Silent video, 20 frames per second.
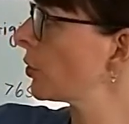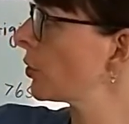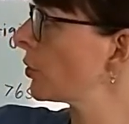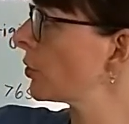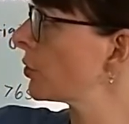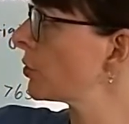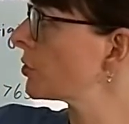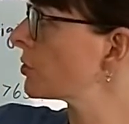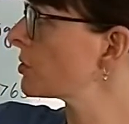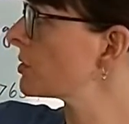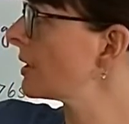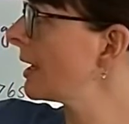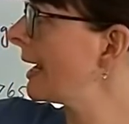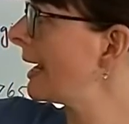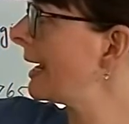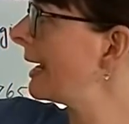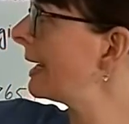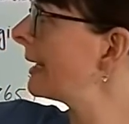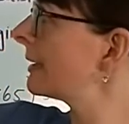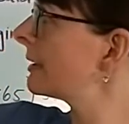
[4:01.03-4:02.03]
occurs
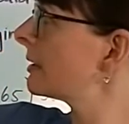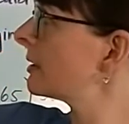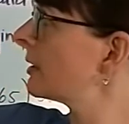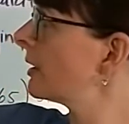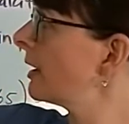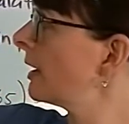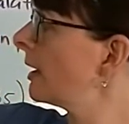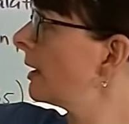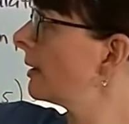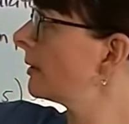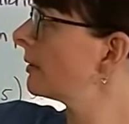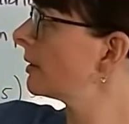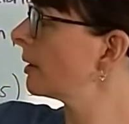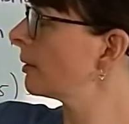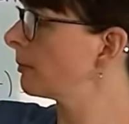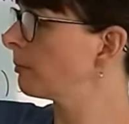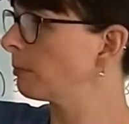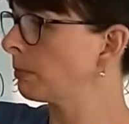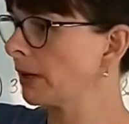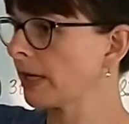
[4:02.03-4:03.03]
and
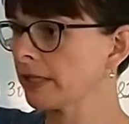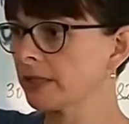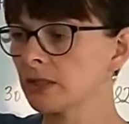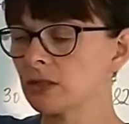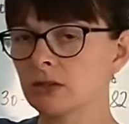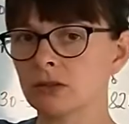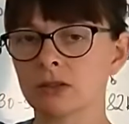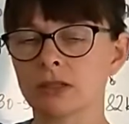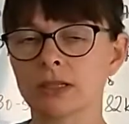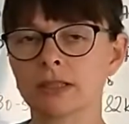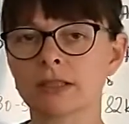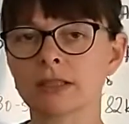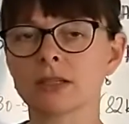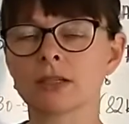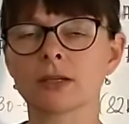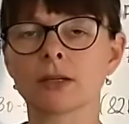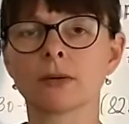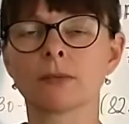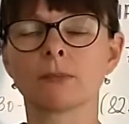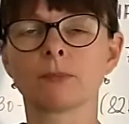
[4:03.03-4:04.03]
the blood,
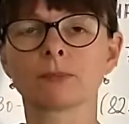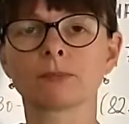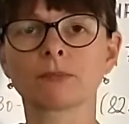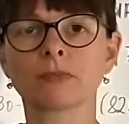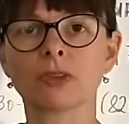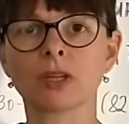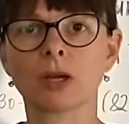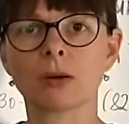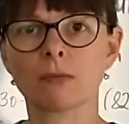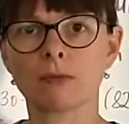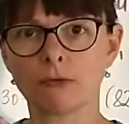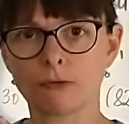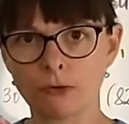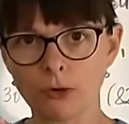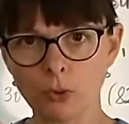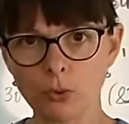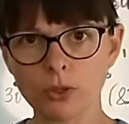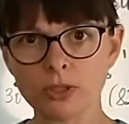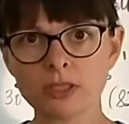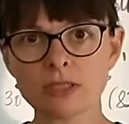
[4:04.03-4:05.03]
the
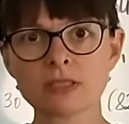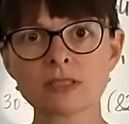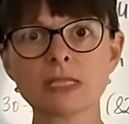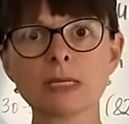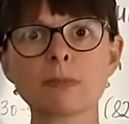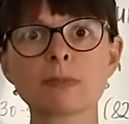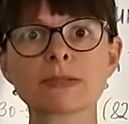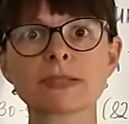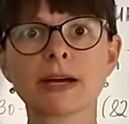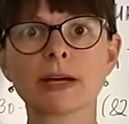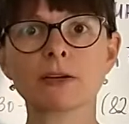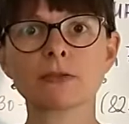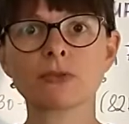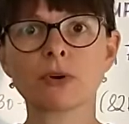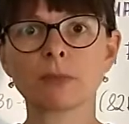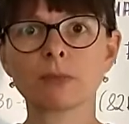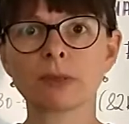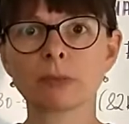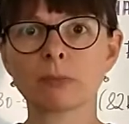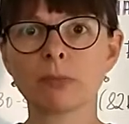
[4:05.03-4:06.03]
fluid seeps out
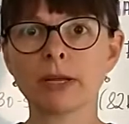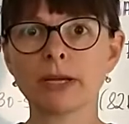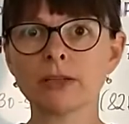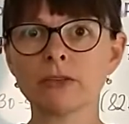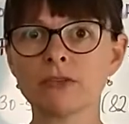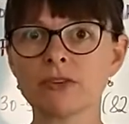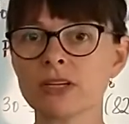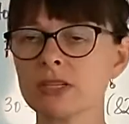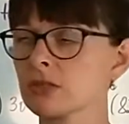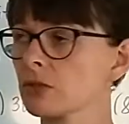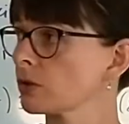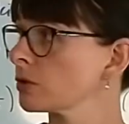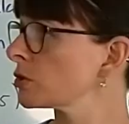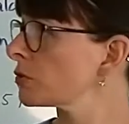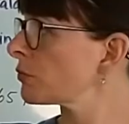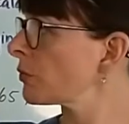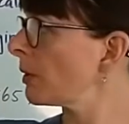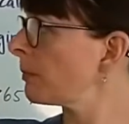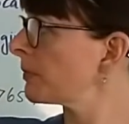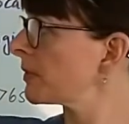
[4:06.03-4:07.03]
from the blood
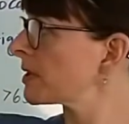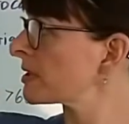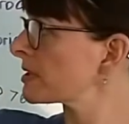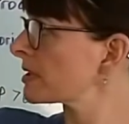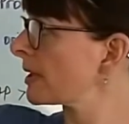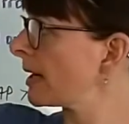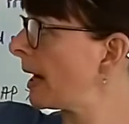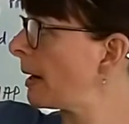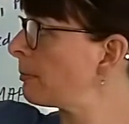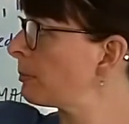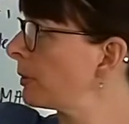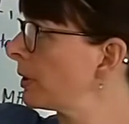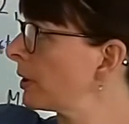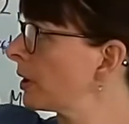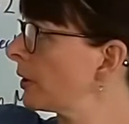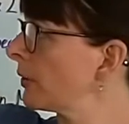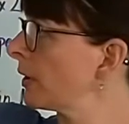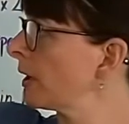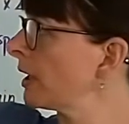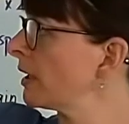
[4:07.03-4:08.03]
vessels from this
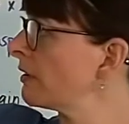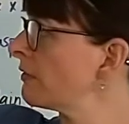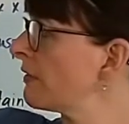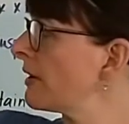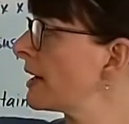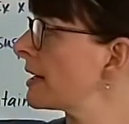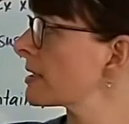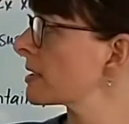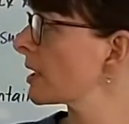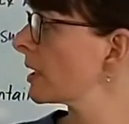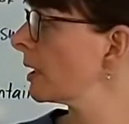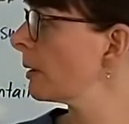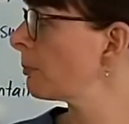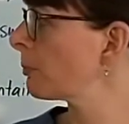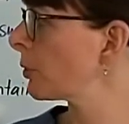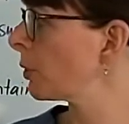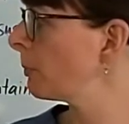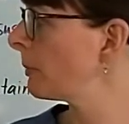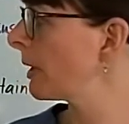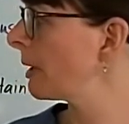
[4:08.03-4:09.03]
capillary and
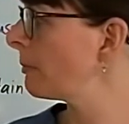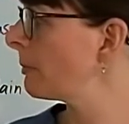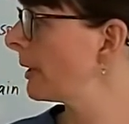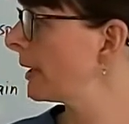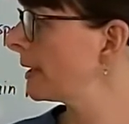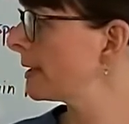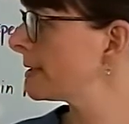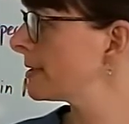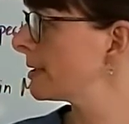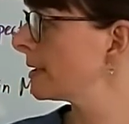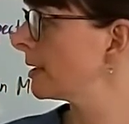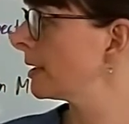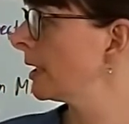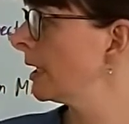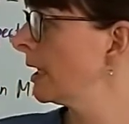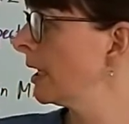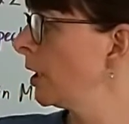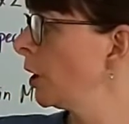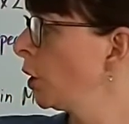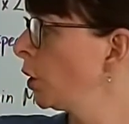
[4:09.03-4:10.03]
vascular
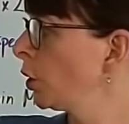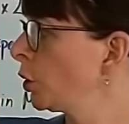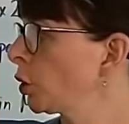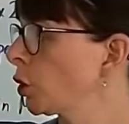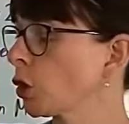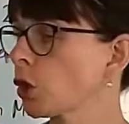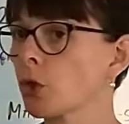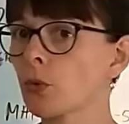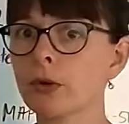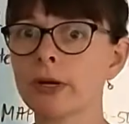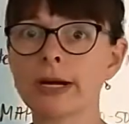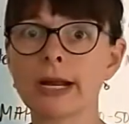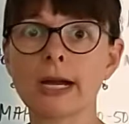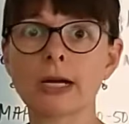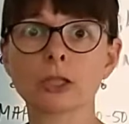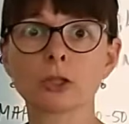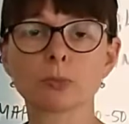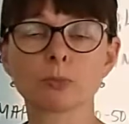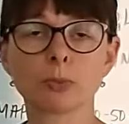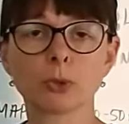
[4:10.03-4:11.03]
permeability, the urine
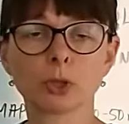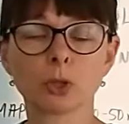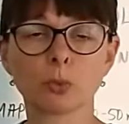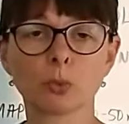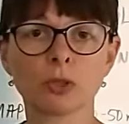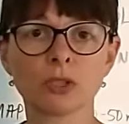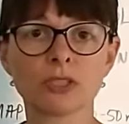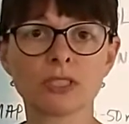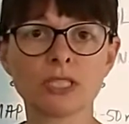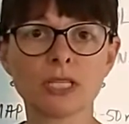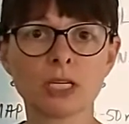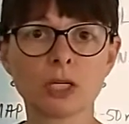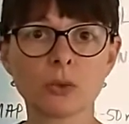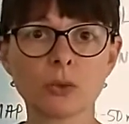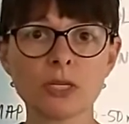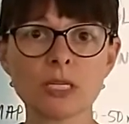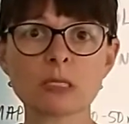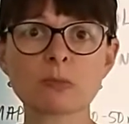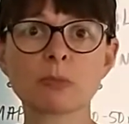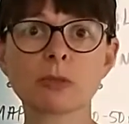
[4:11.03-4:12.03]
output will
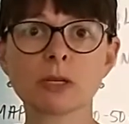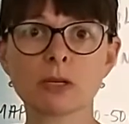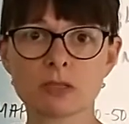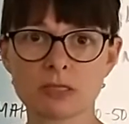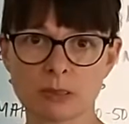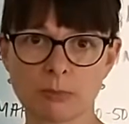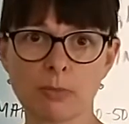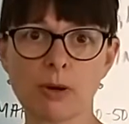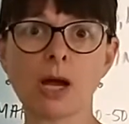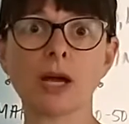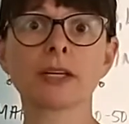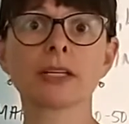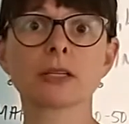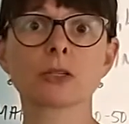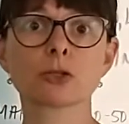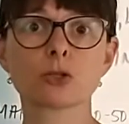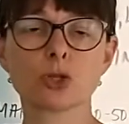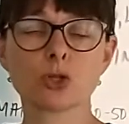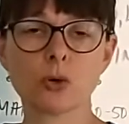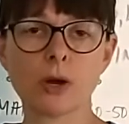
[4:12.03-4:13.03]
decrease because the body
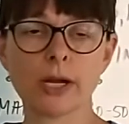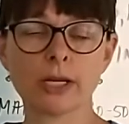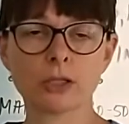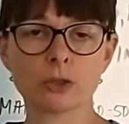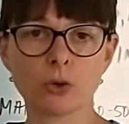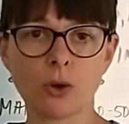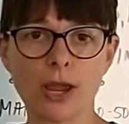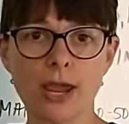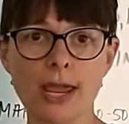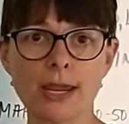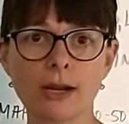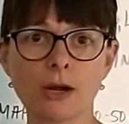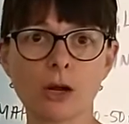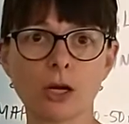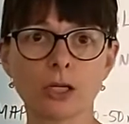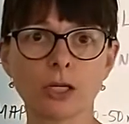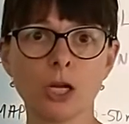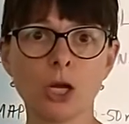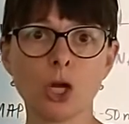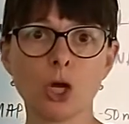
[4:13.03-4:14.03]
is trying to hang
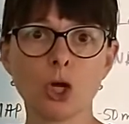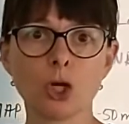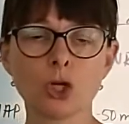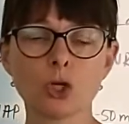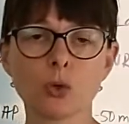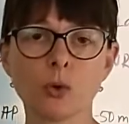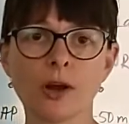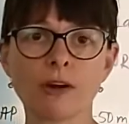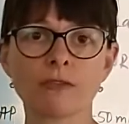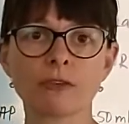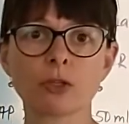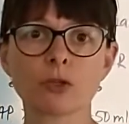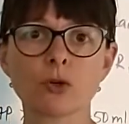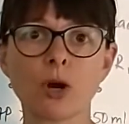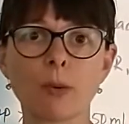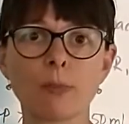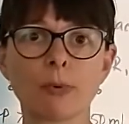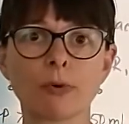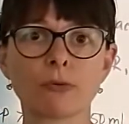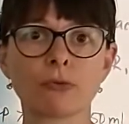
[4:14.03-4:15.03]
on to every
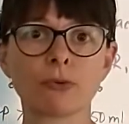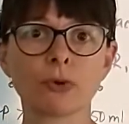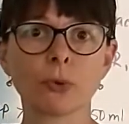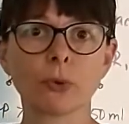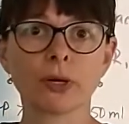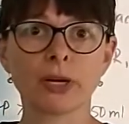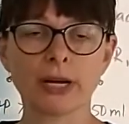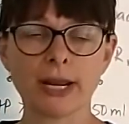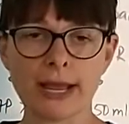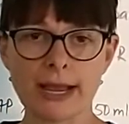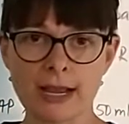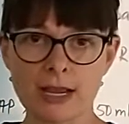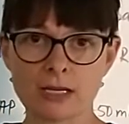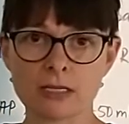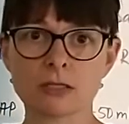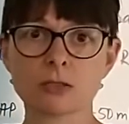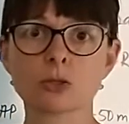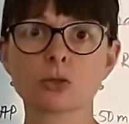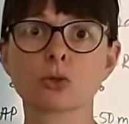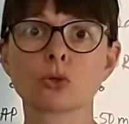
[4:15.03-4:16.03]
drop of fluid it
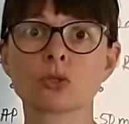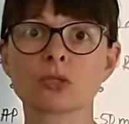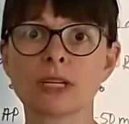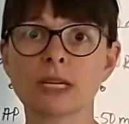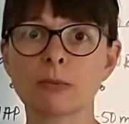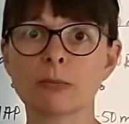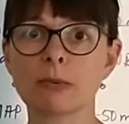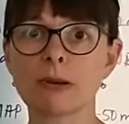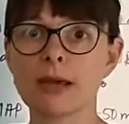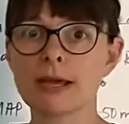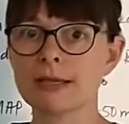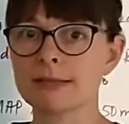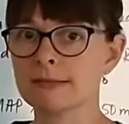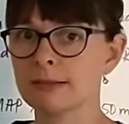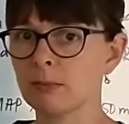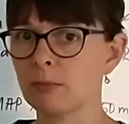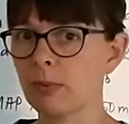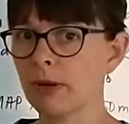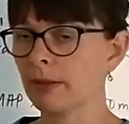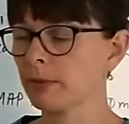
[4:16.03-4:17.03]
has to stabilize
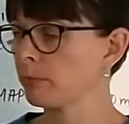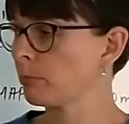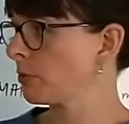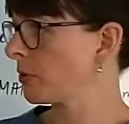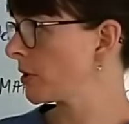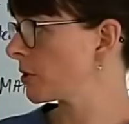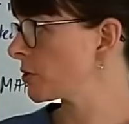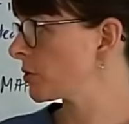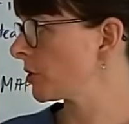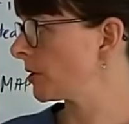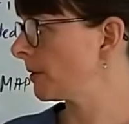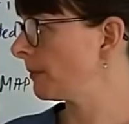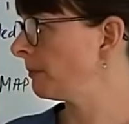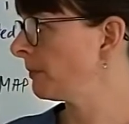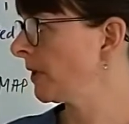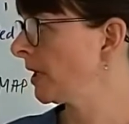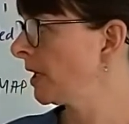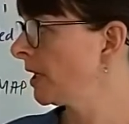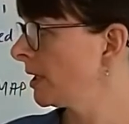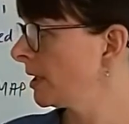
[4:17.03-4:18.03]
the blood pressure.
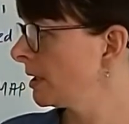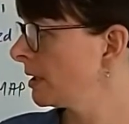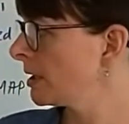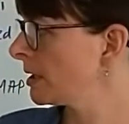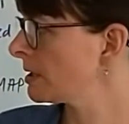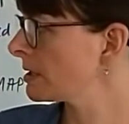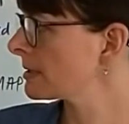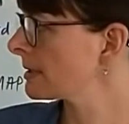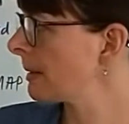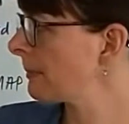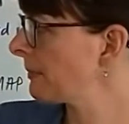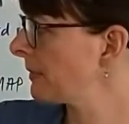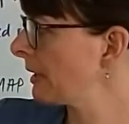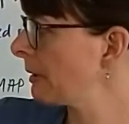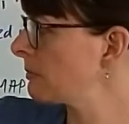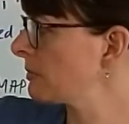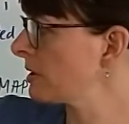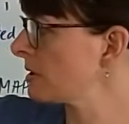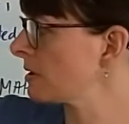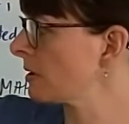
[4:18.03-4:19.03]
This
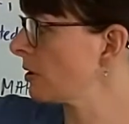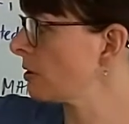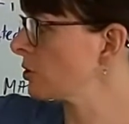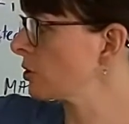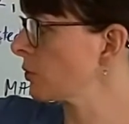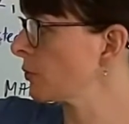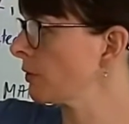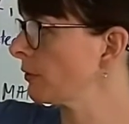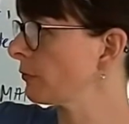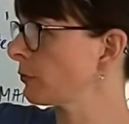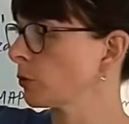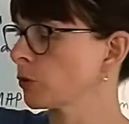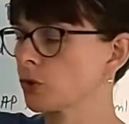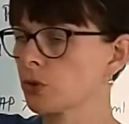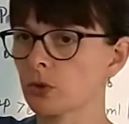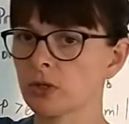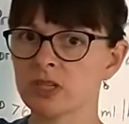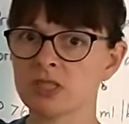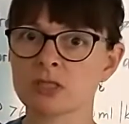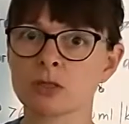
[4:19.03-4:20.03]
sometimes is also referred
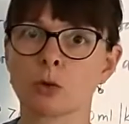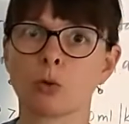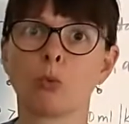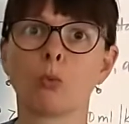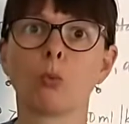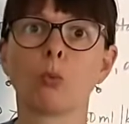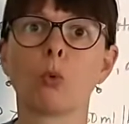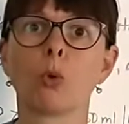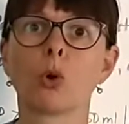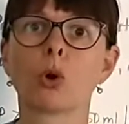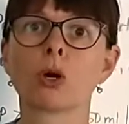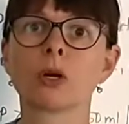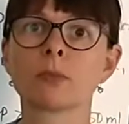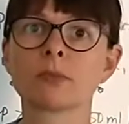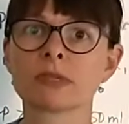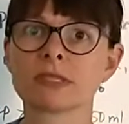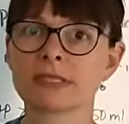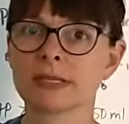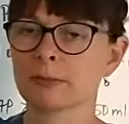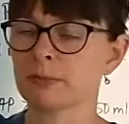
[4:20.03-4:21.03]
to as
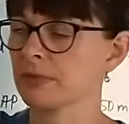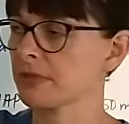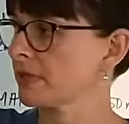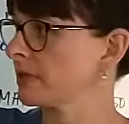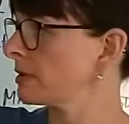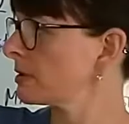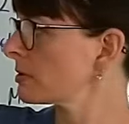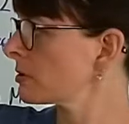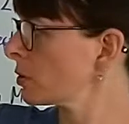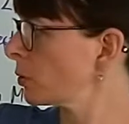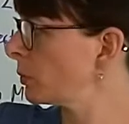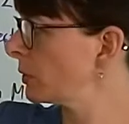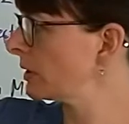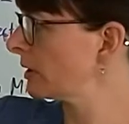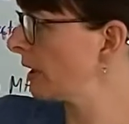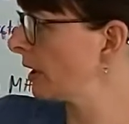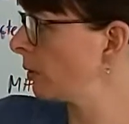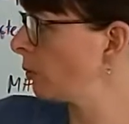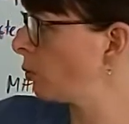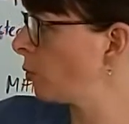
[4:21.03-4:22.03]
warm sepsis, so with
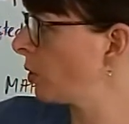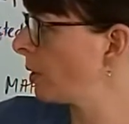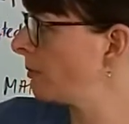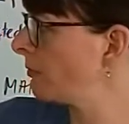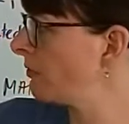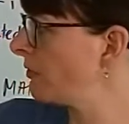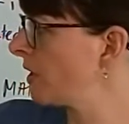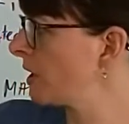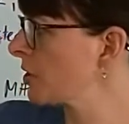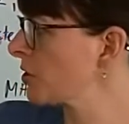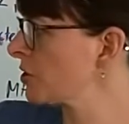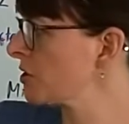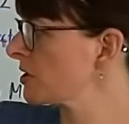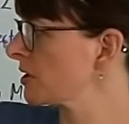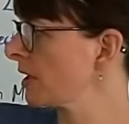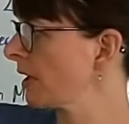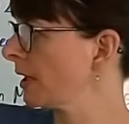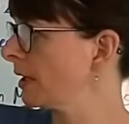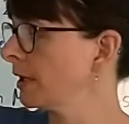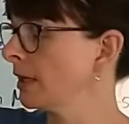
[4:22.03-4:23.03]
that warm flushed
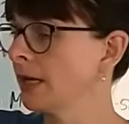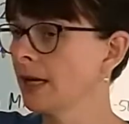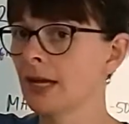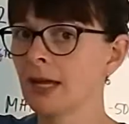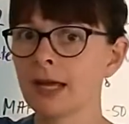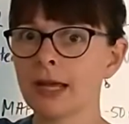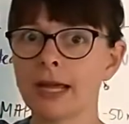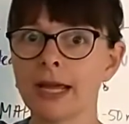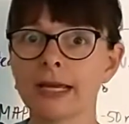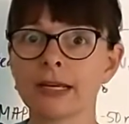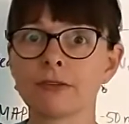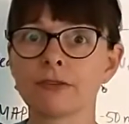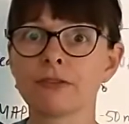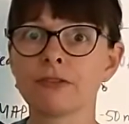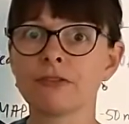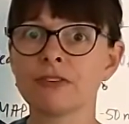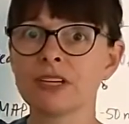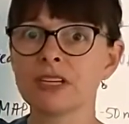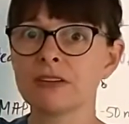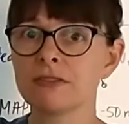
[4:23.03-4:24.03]
skin and a
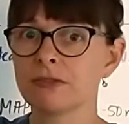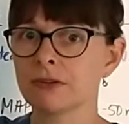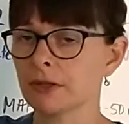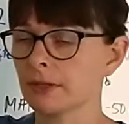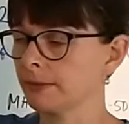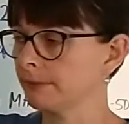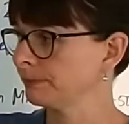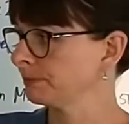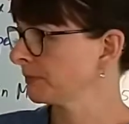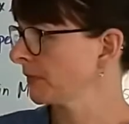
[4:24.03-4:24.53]
fever.